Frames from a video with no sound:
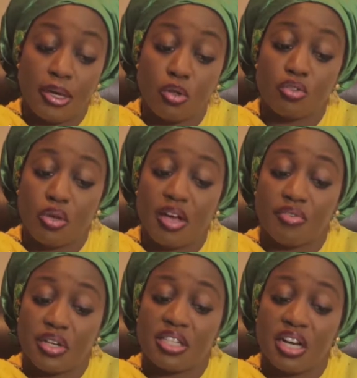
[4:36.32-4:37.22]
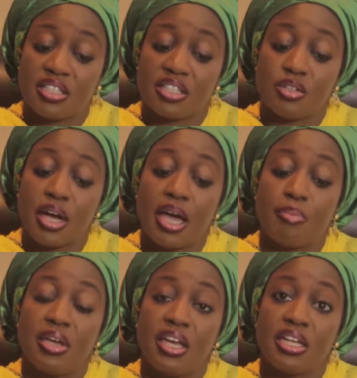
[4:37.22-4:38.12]
also have greater access to
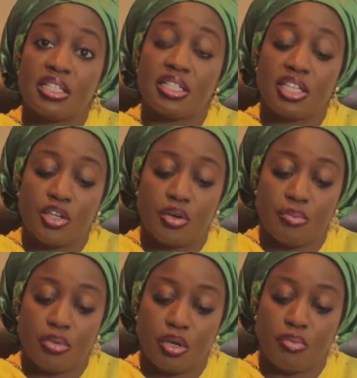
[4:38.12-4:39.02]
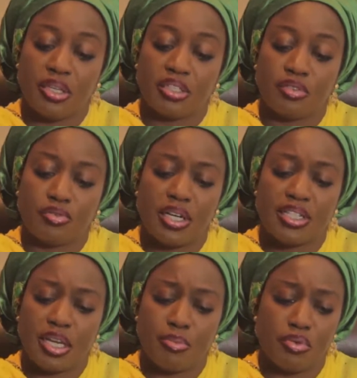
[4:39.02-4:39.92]
high-paying and secure employment. For
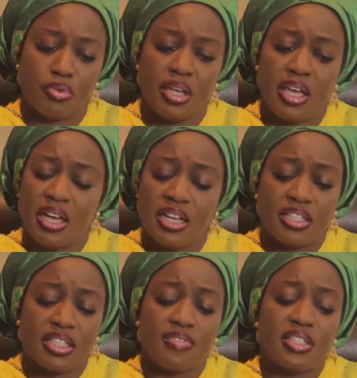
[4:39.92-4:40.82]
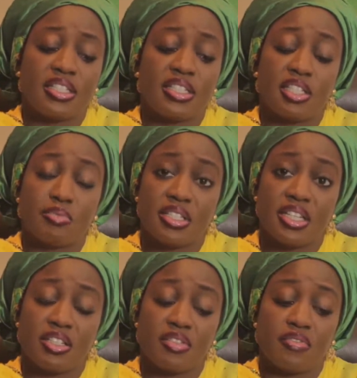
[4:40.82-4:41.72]
example,
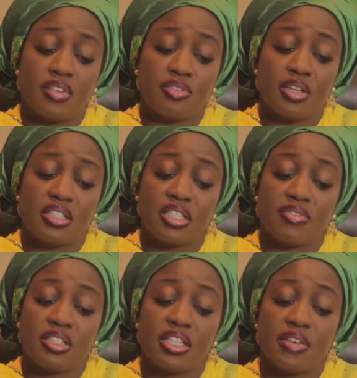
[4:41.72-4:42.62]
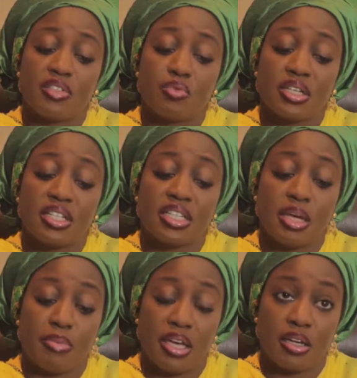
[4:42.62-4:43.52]
76% of federal civil service workers
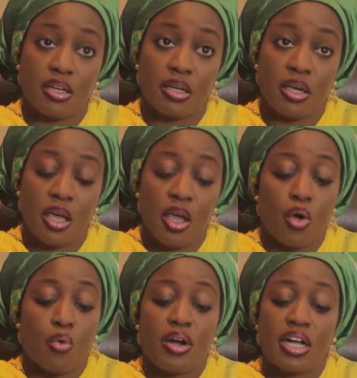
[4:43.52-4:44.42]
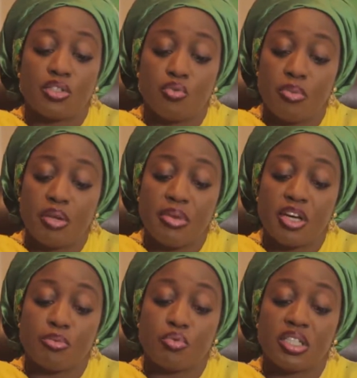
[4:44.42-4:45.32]
are men, whereas women
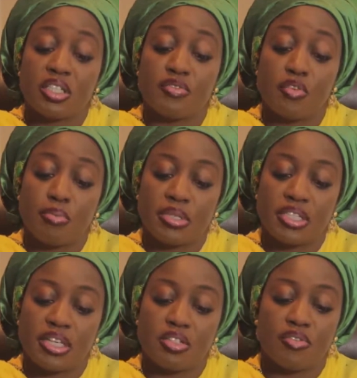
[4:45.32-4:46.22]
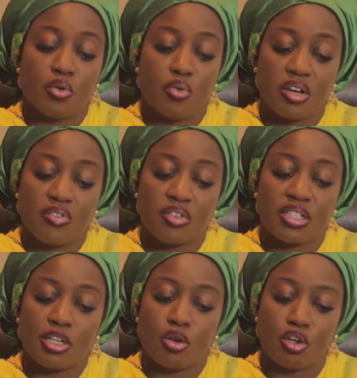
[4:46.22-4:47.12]
make up 24% of the workforce
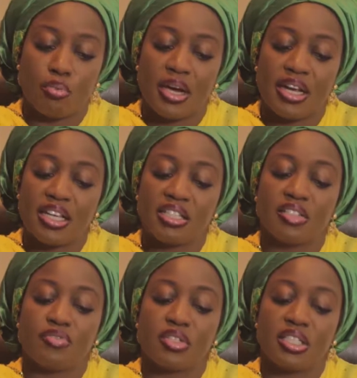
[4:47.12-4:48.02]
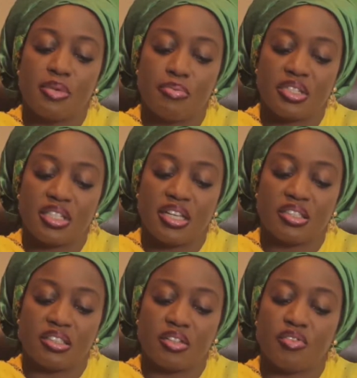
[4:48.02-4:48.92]
and occupy less than
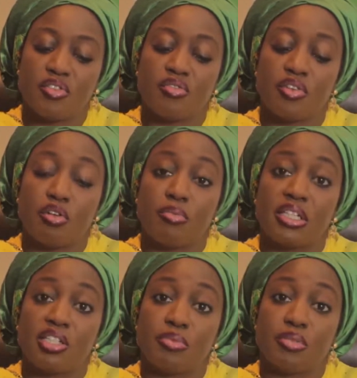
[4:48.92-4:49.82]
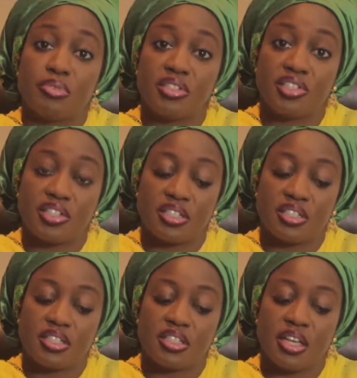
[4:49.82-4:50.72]
14% of the overall management
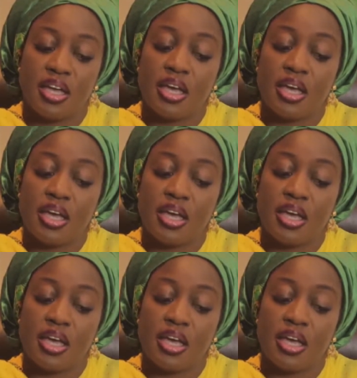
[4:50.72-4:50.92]
positions.